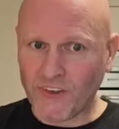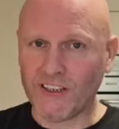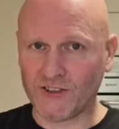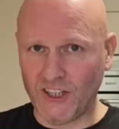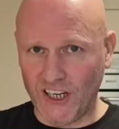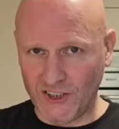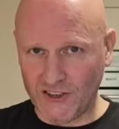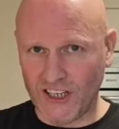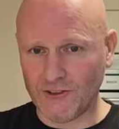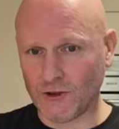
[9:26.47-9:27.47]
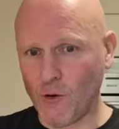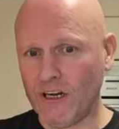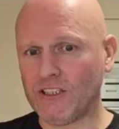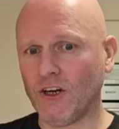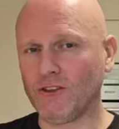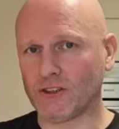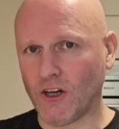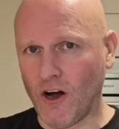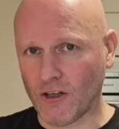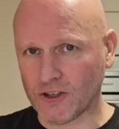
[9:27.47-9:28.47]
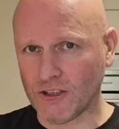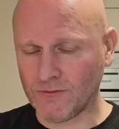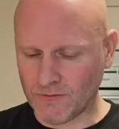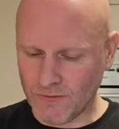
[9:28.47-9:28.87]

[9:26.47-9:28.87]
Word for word: It's tasty. Just go easy on the sauce.